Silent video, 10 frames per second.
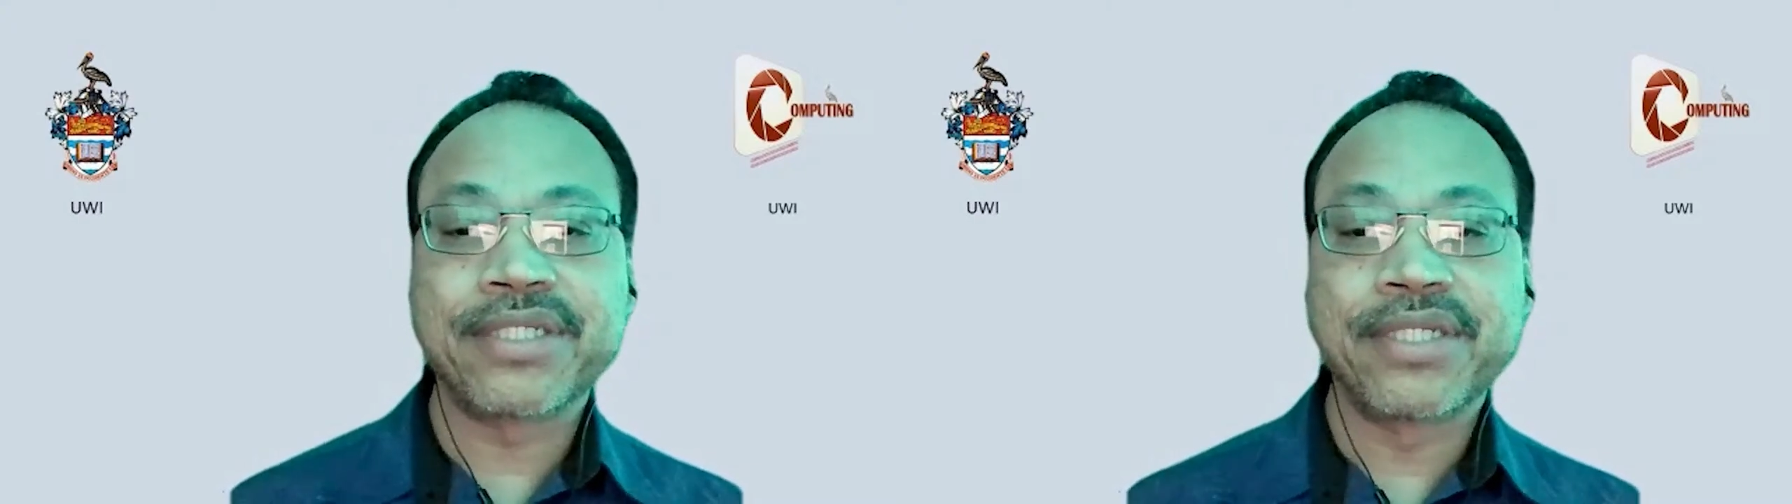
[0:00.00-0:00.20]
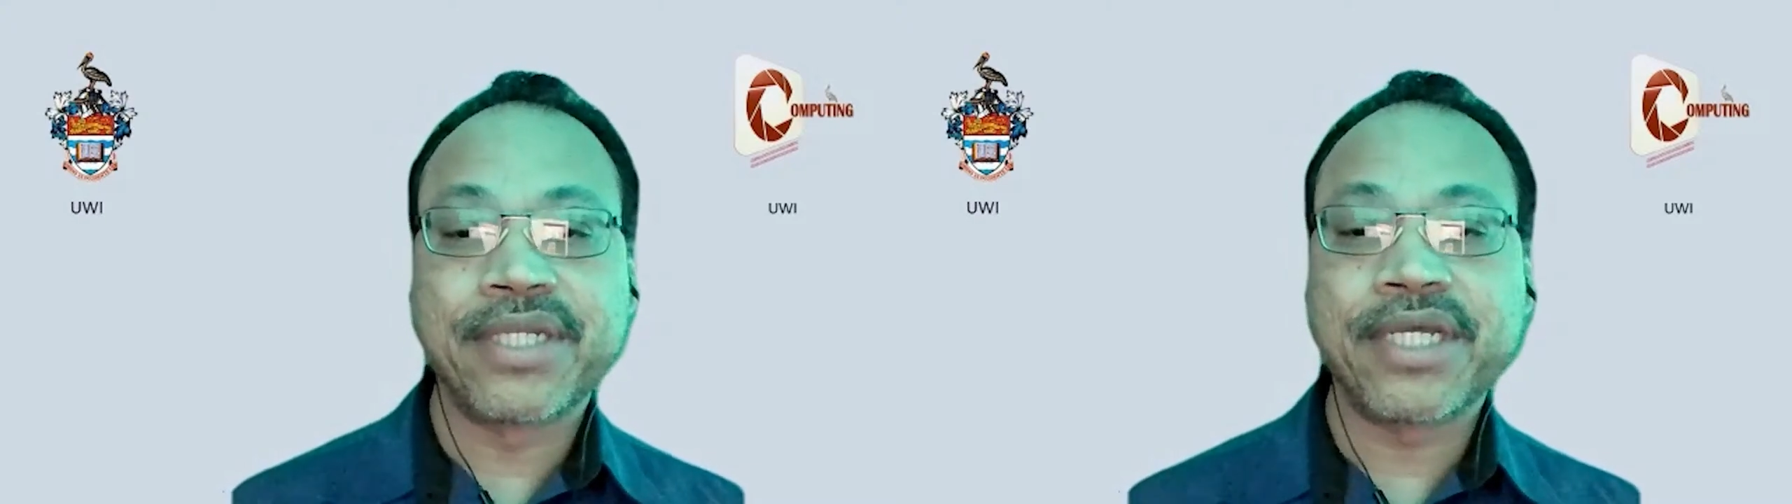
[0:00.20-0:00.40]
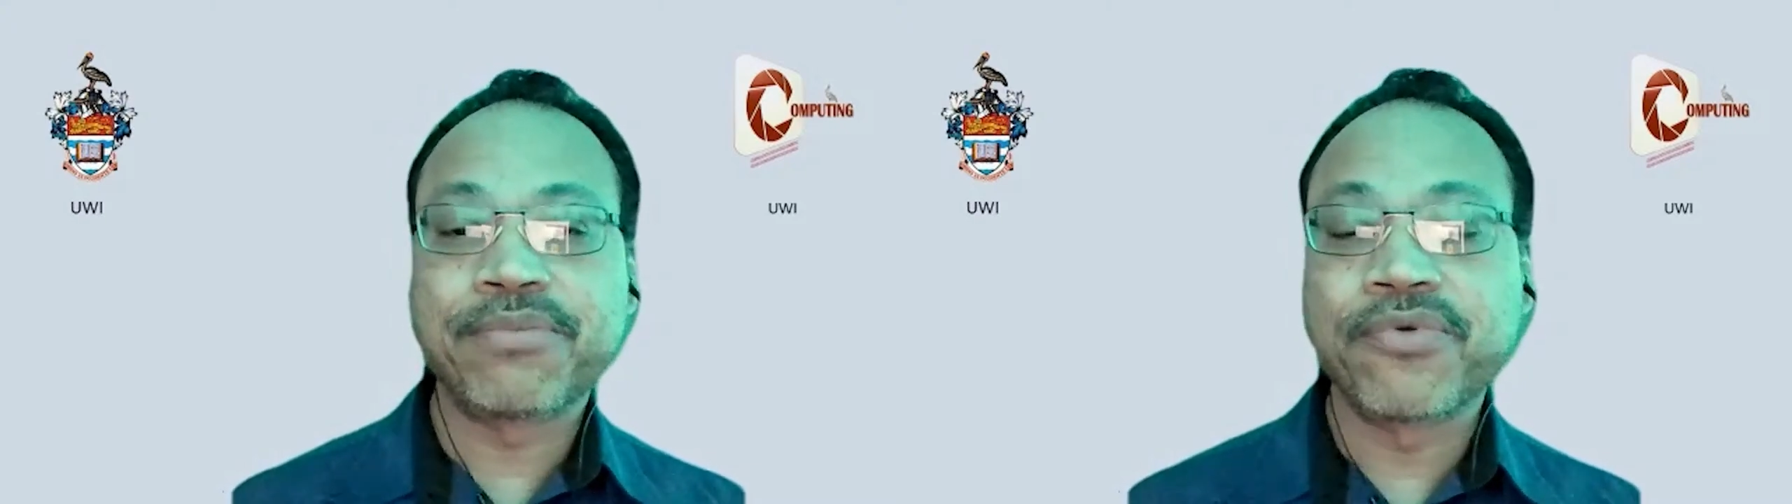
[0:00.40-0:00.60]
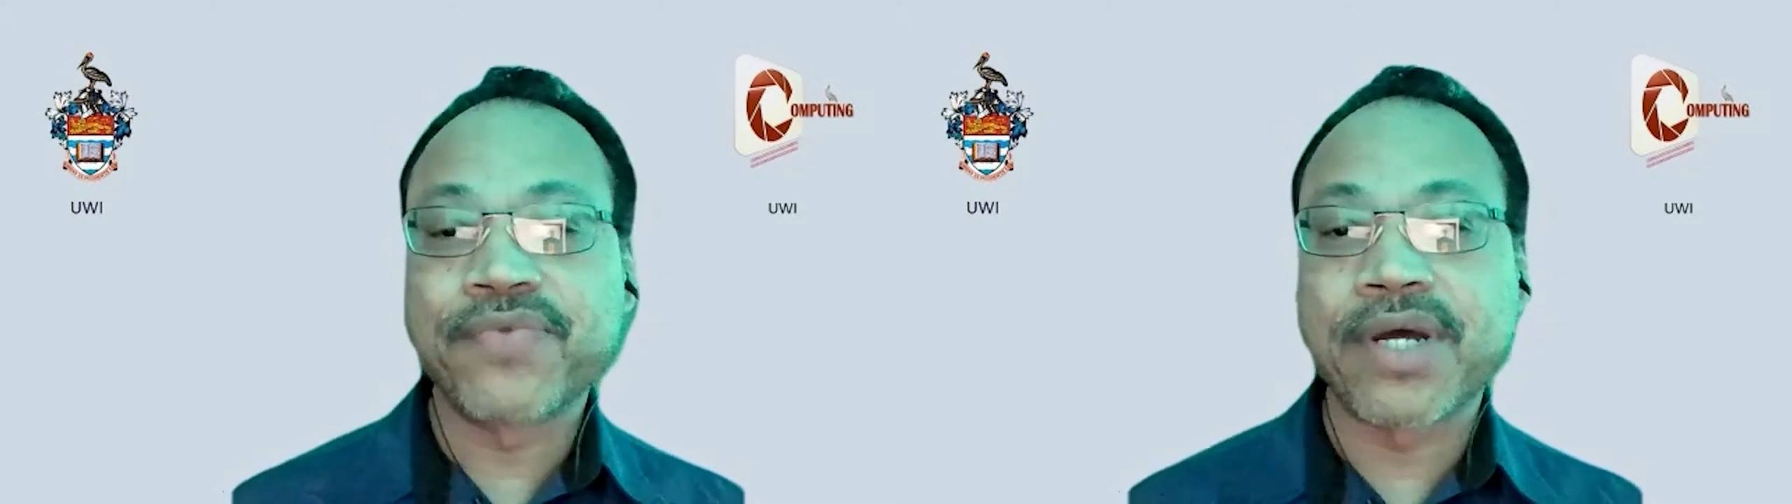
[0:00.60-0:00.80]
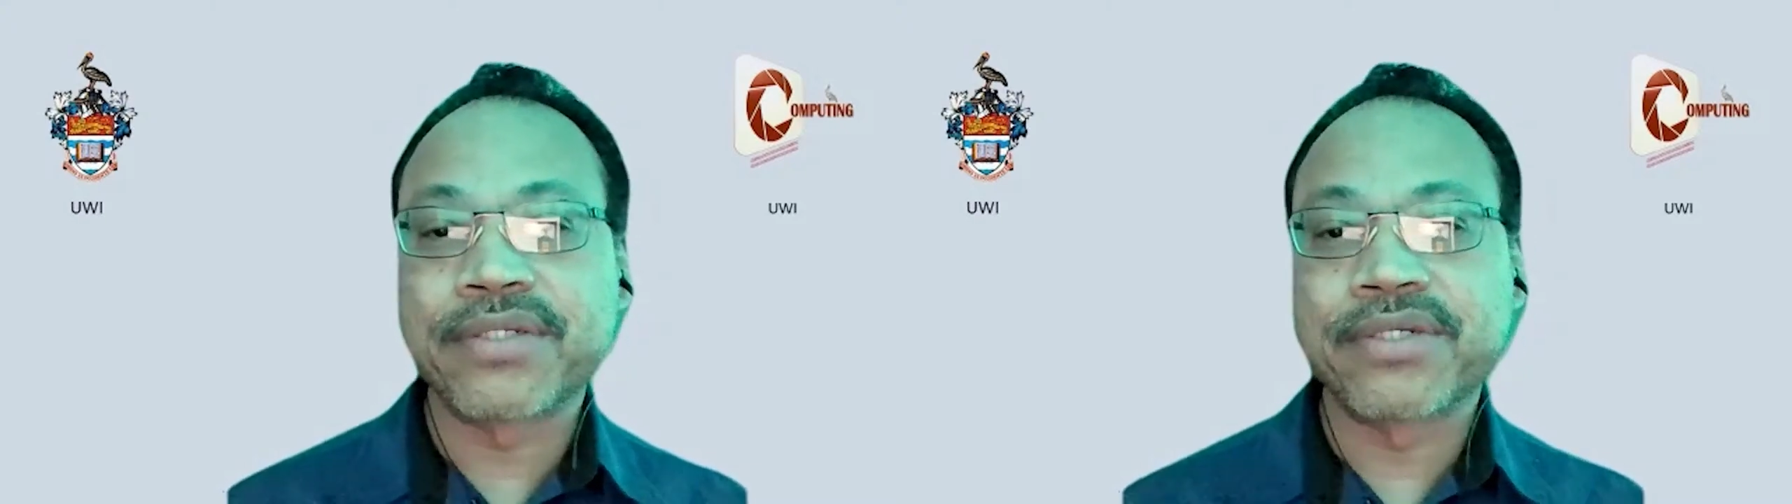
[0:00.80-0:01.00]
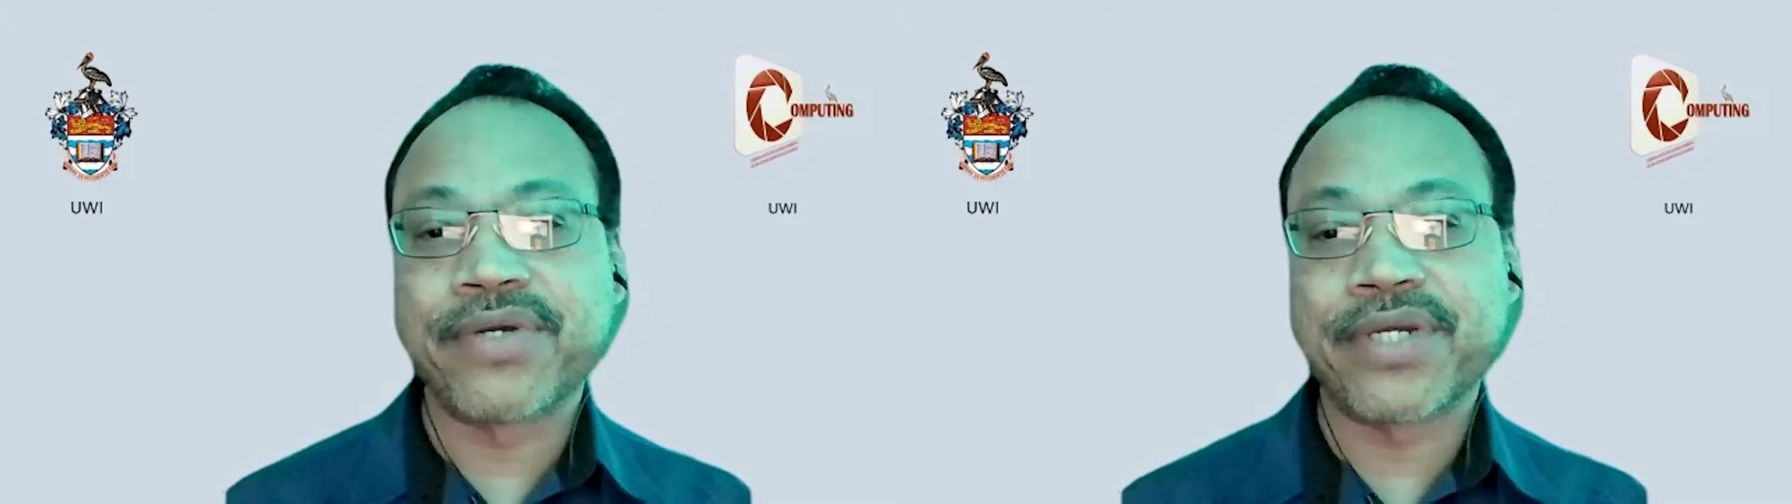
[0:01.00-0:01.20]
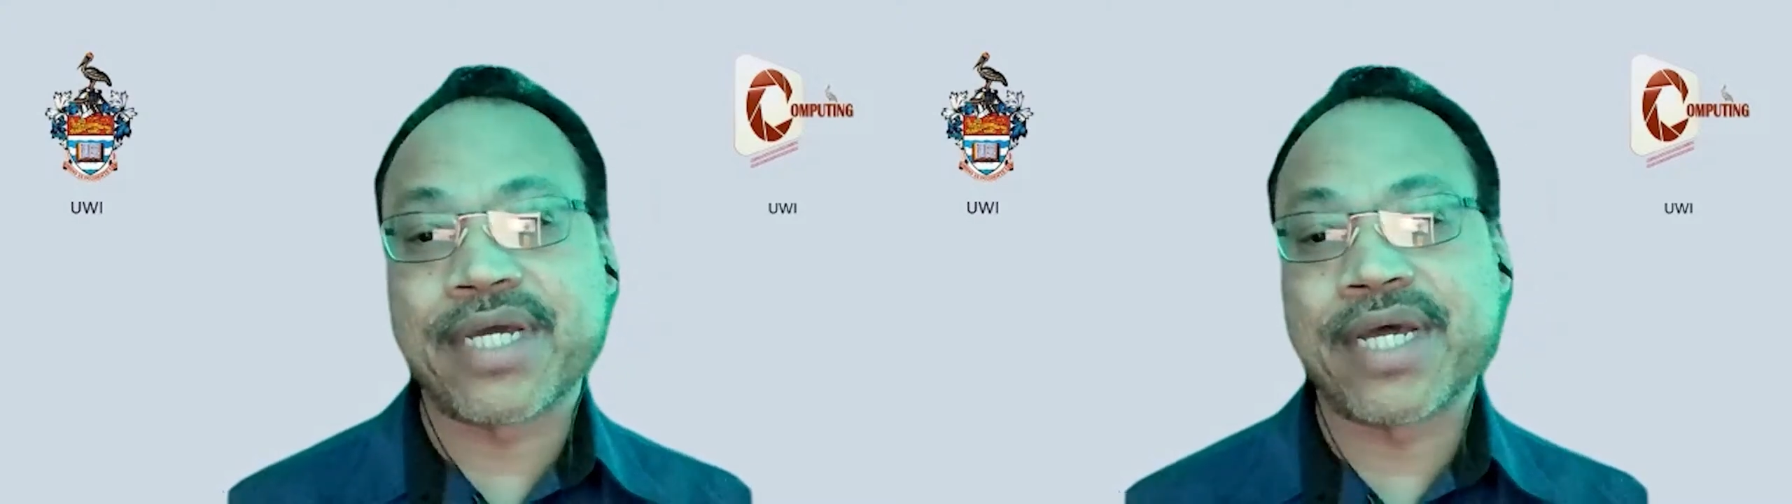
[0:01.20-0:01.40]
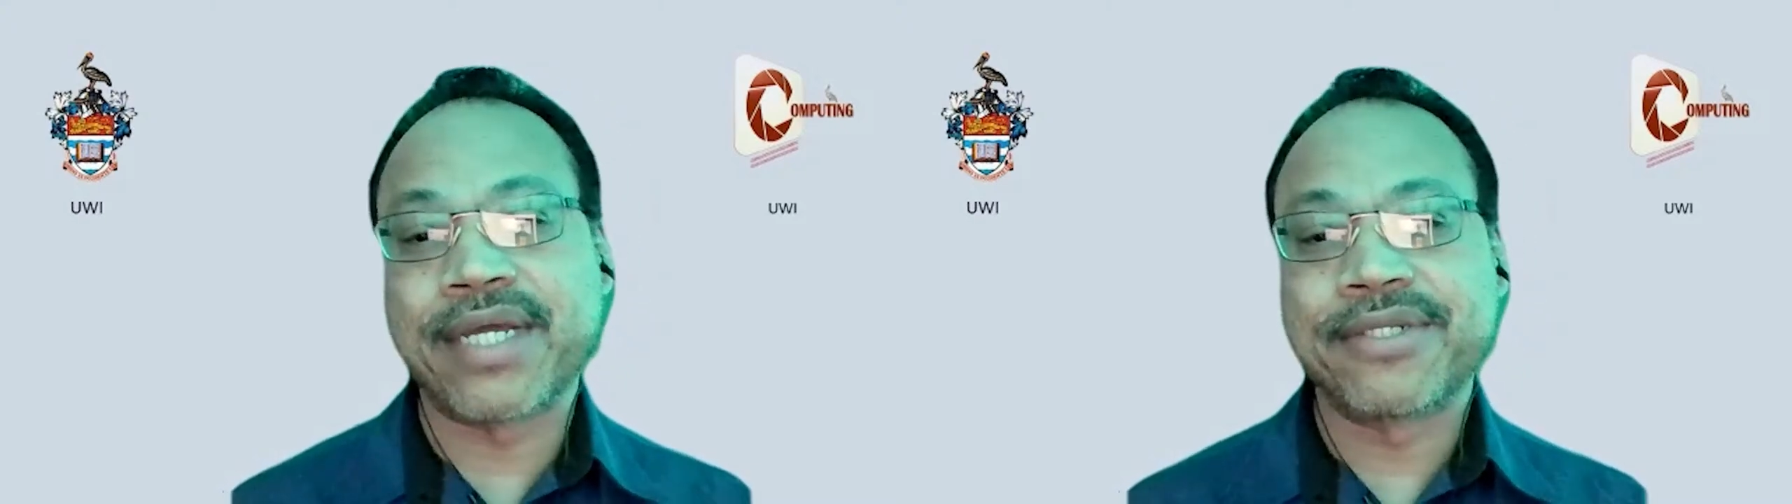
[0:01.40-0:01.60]
indeed moved on to greater
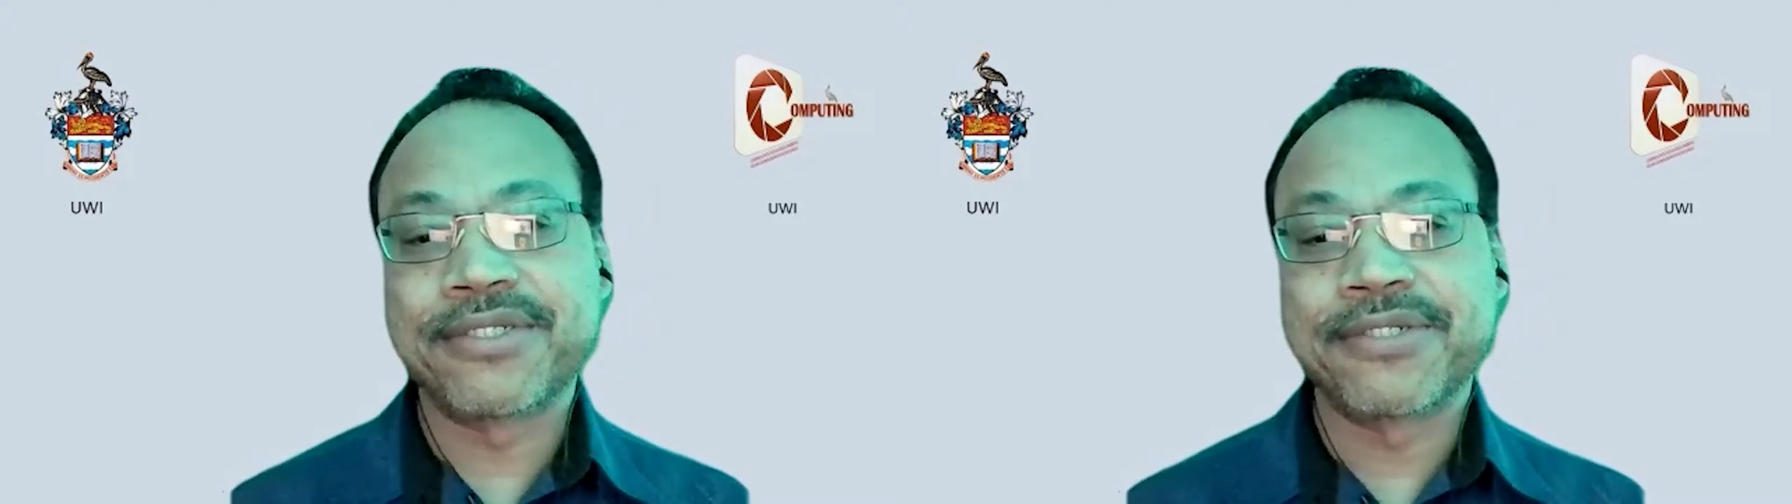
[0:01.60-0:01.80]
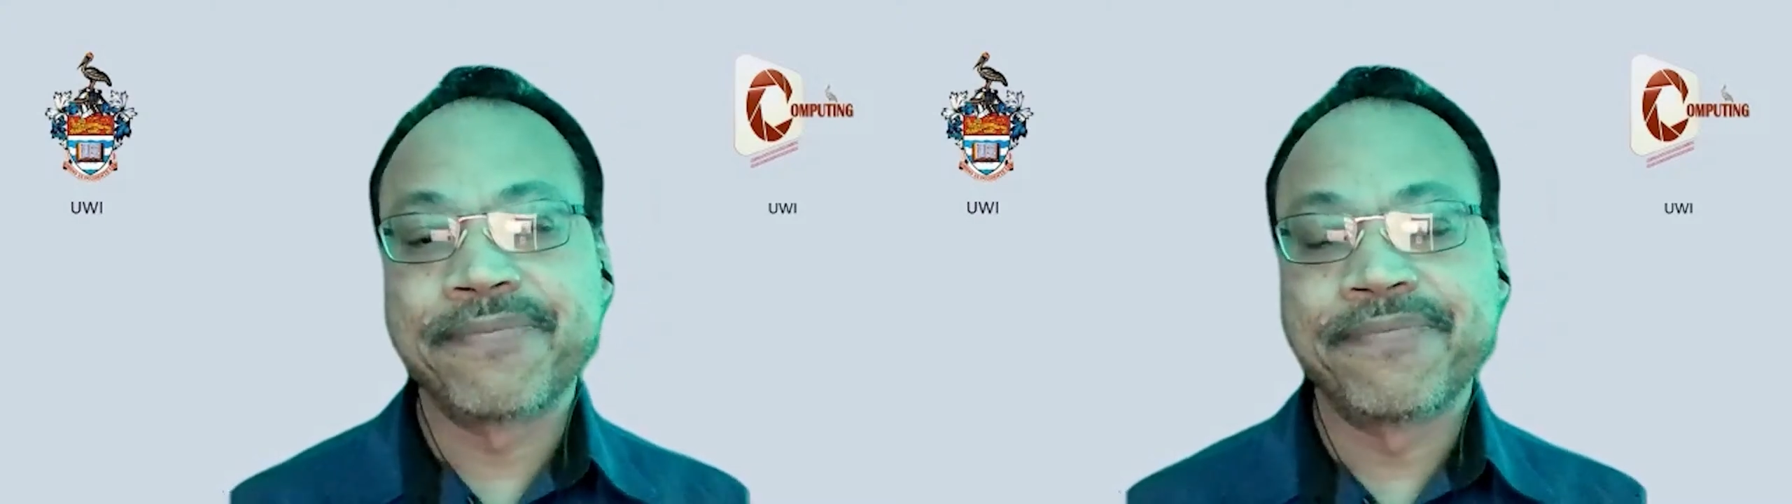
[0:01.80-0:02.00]
heights.